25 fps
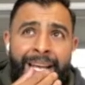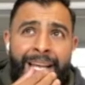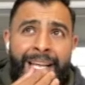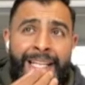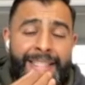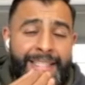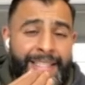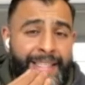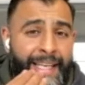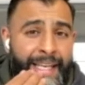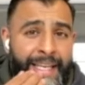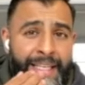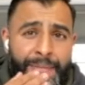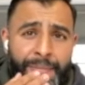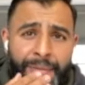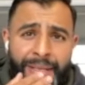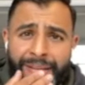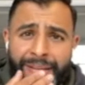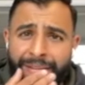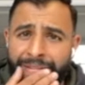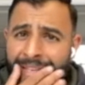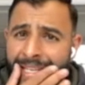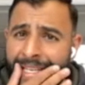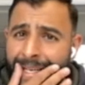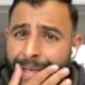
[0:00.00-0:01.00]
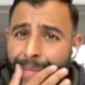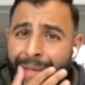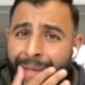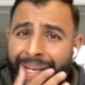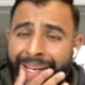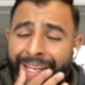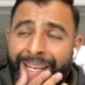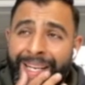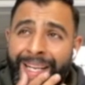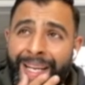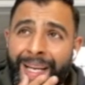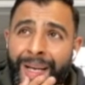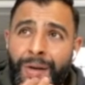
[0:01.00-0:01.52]
It scares me thinking
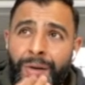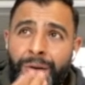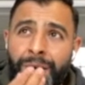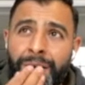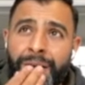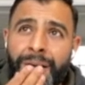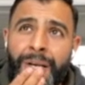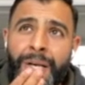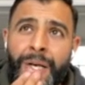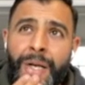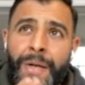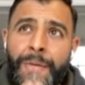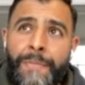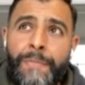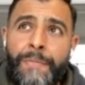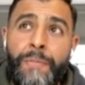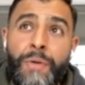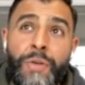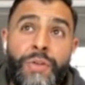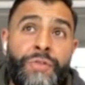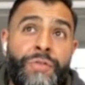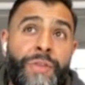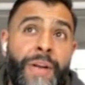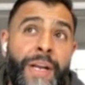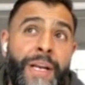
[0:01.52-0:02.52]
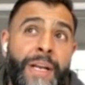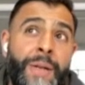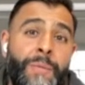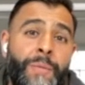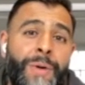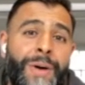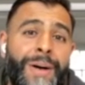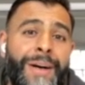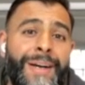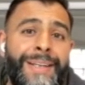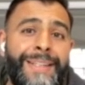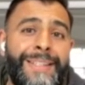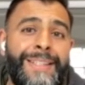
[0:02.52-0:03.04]
about it now. But training
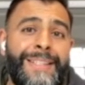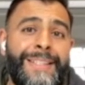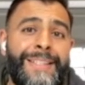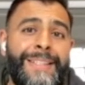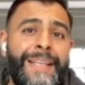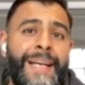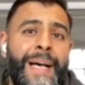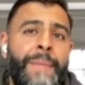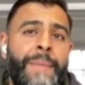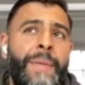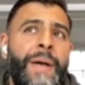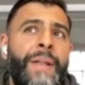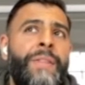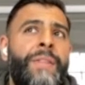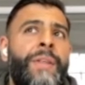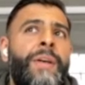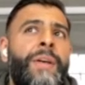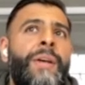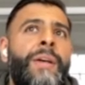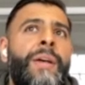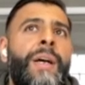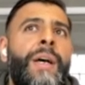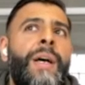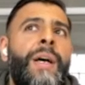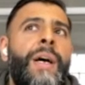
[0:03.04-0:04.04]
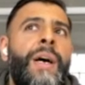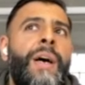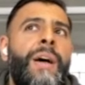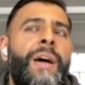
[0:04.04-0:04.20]
wise, I'm at the